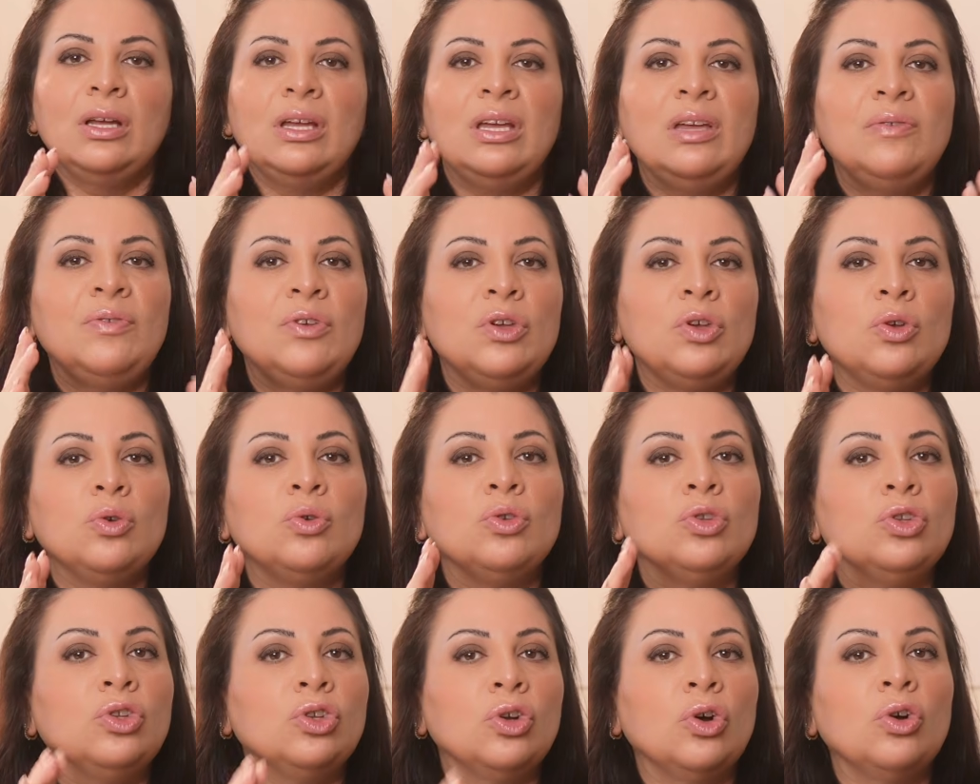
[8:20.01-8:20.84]
if
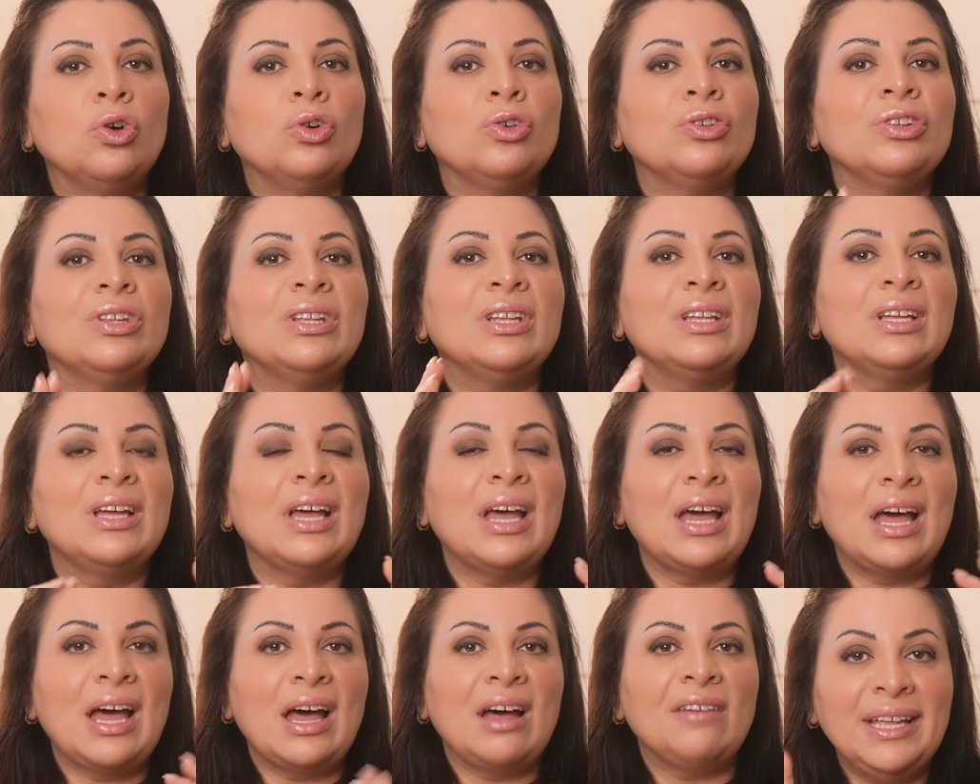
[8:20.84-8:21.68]
you don't
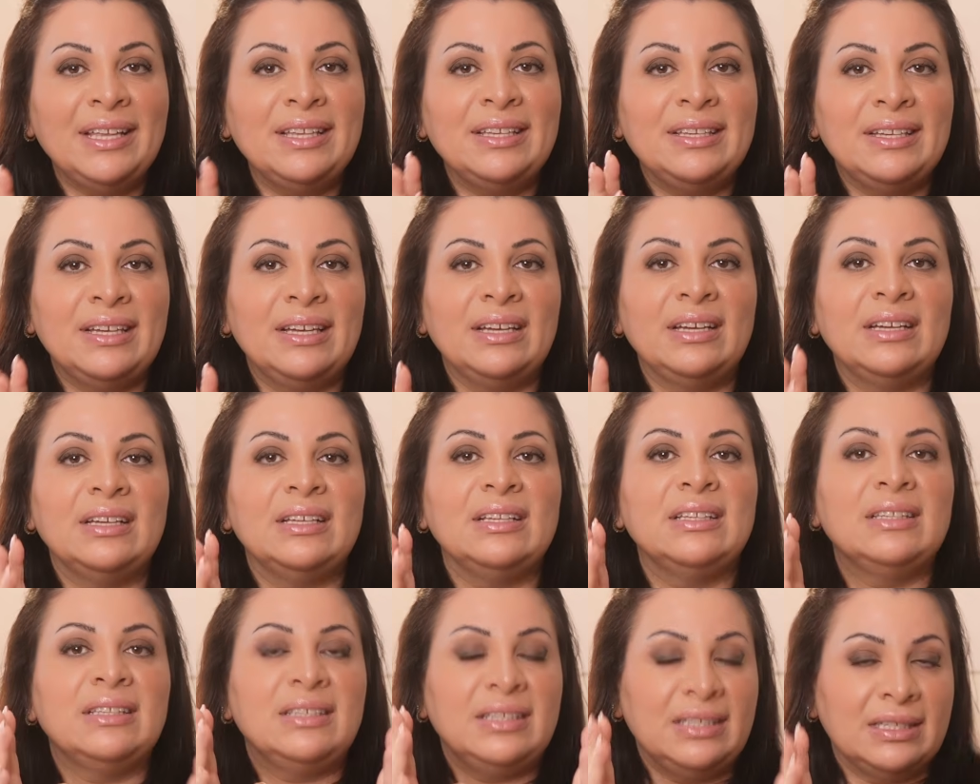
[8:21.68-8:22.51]
have spending
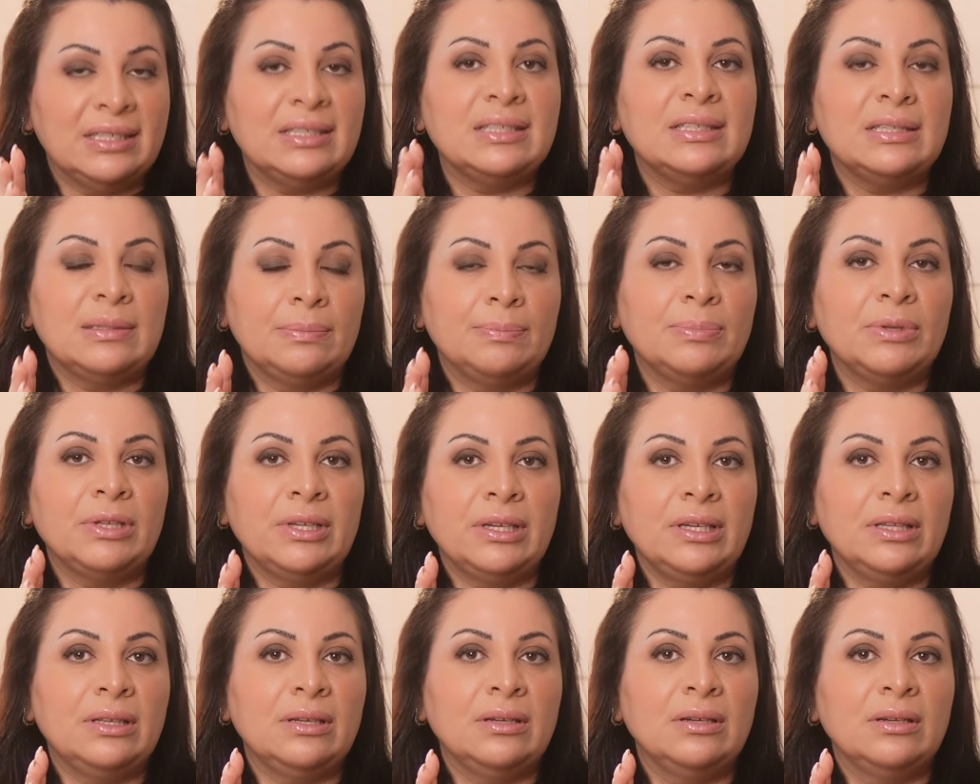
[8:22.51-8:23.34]

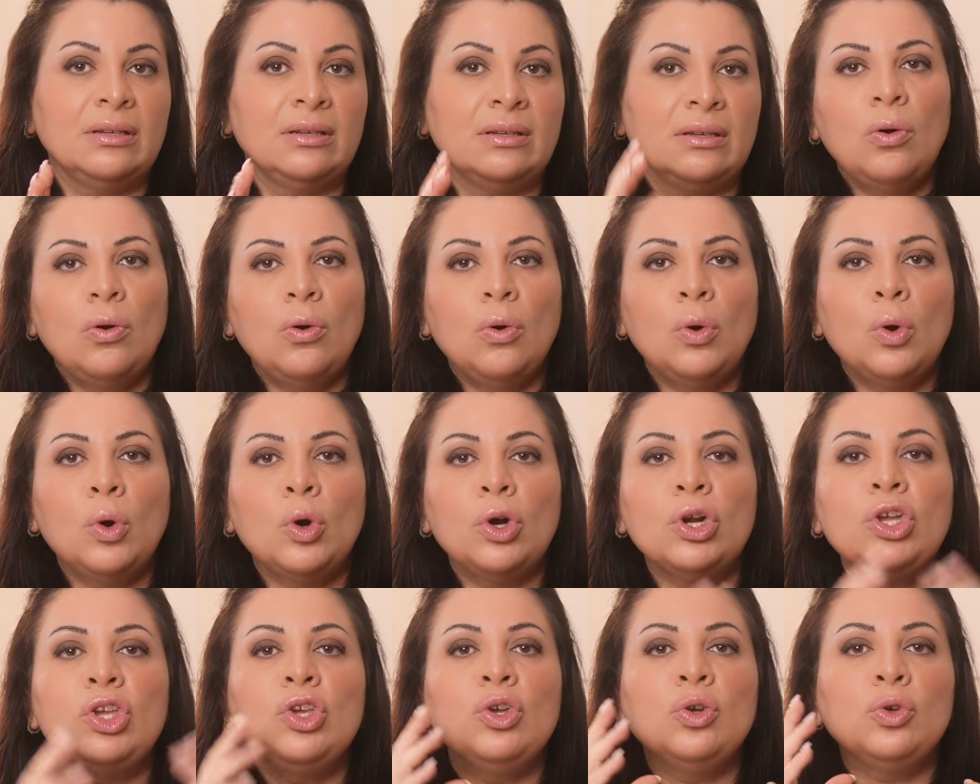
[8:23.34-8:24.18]
discipline,
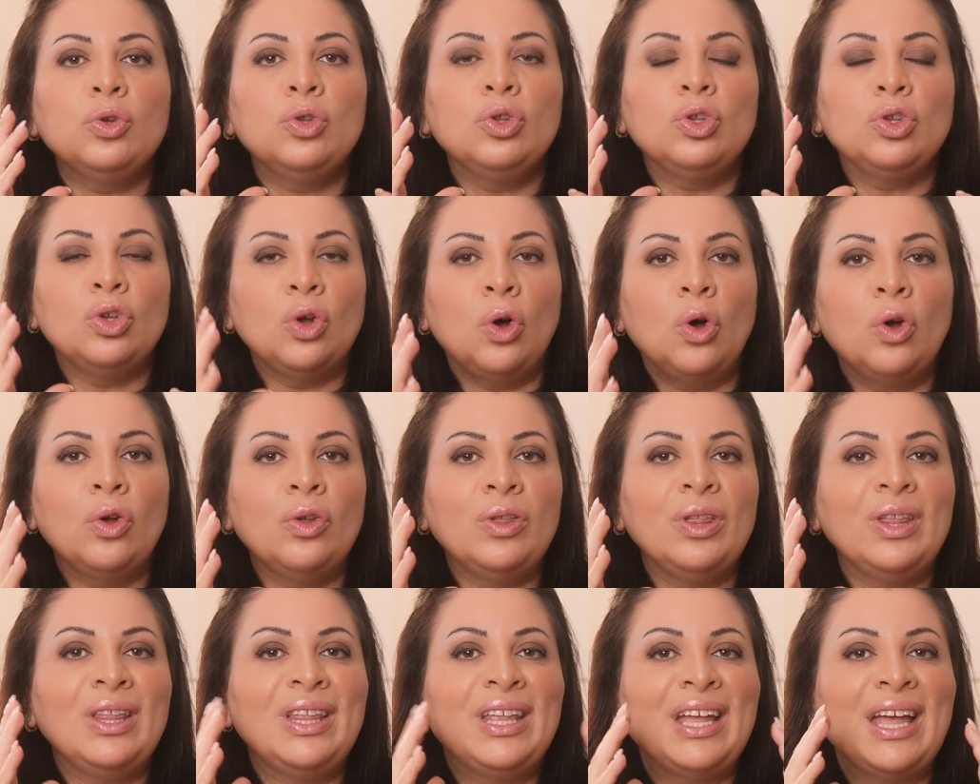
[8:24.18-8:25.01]
or you
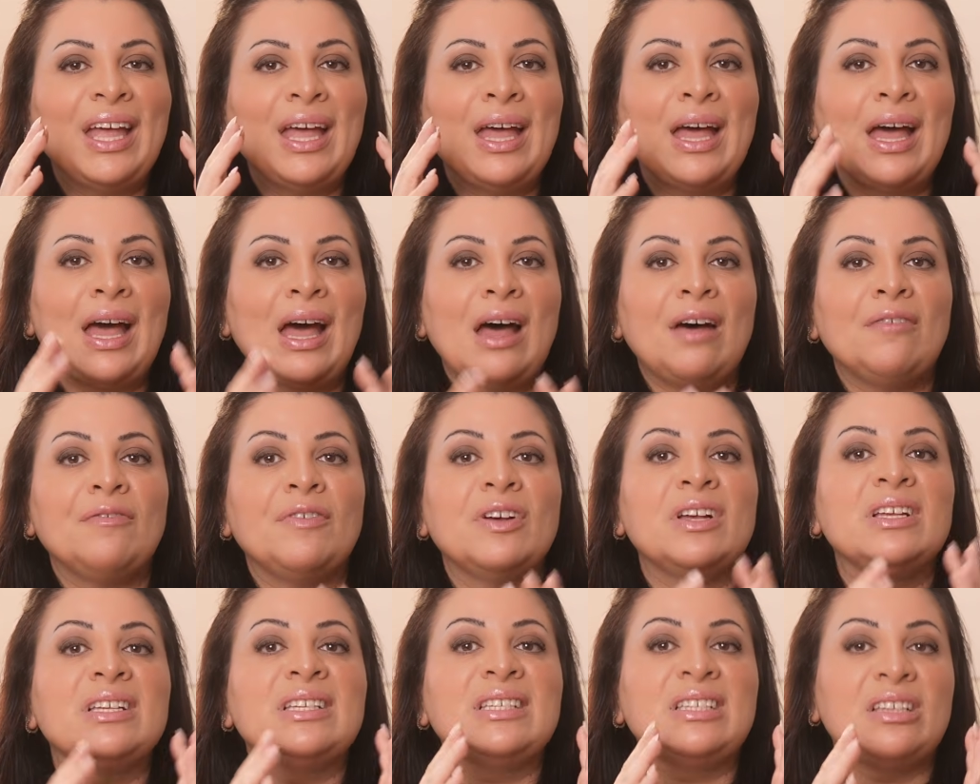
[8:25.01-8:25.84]
don't have
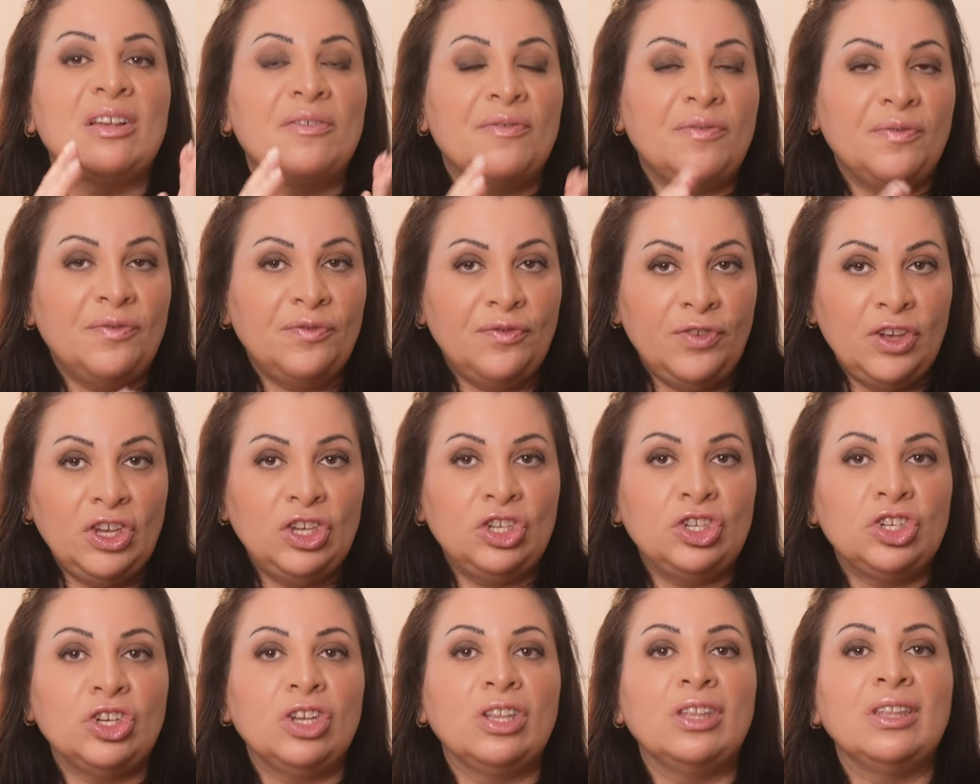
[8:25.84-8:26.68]

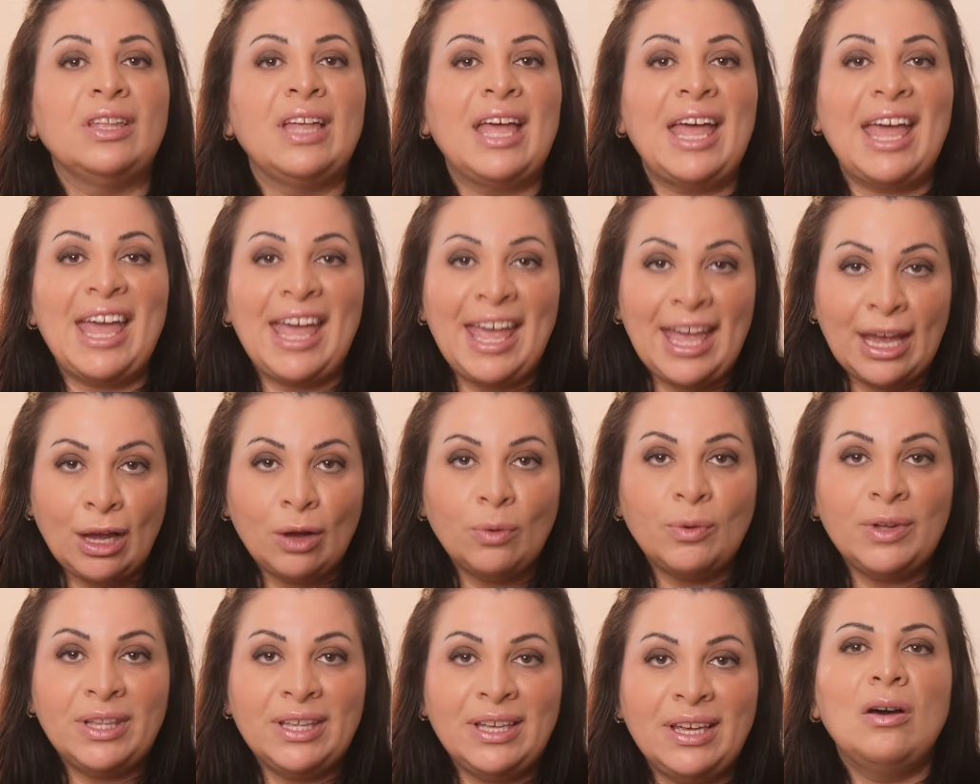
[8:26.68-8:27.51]
sufficient
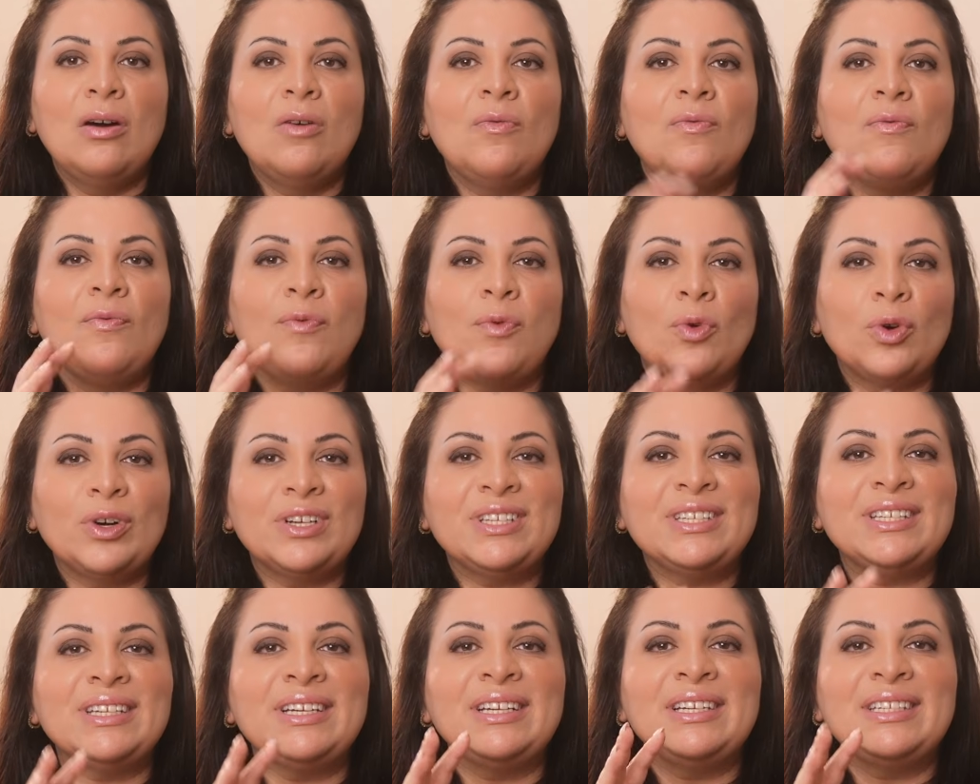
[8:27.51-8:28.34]
equity,
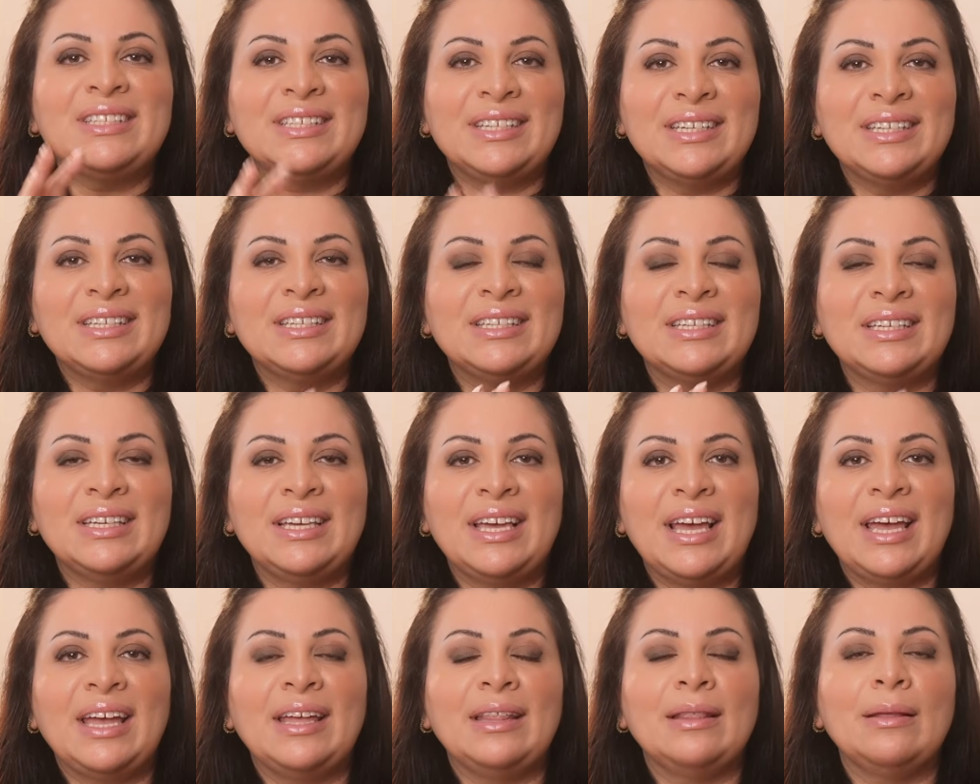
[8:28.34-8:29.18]
forcing this
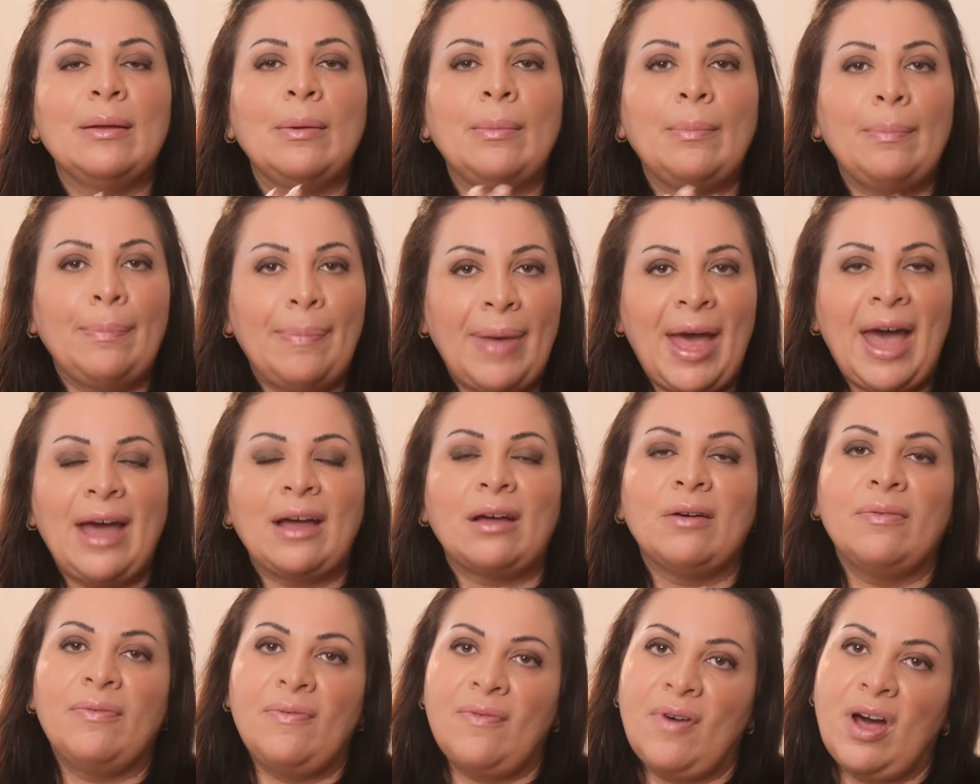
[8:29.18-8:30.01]
can
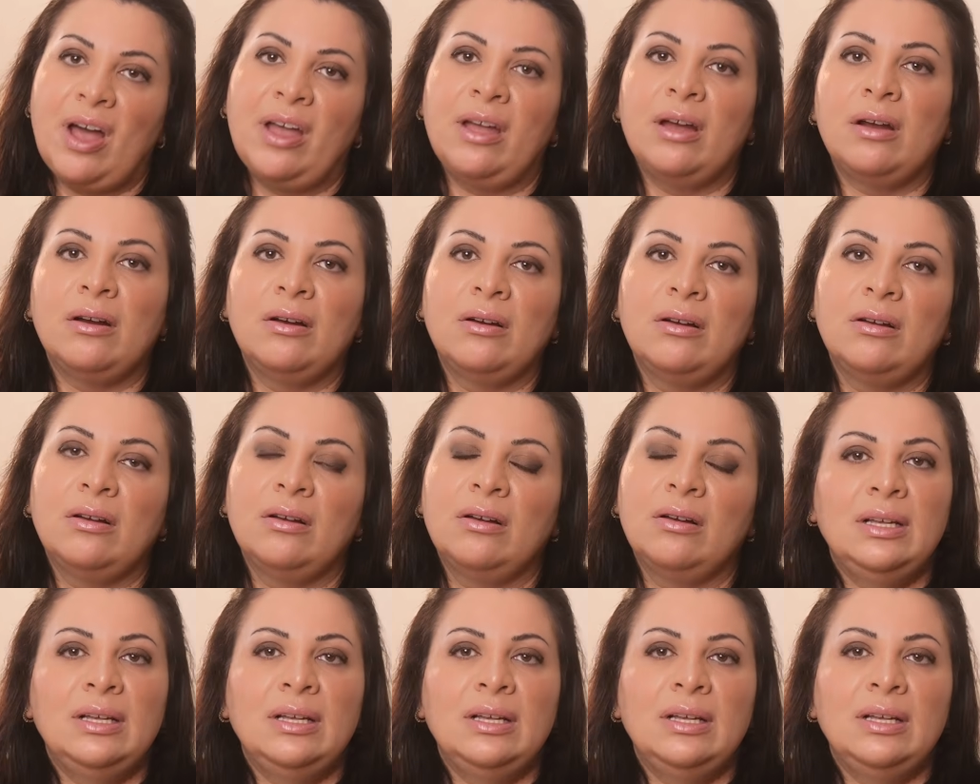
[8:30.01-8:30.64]
backfire.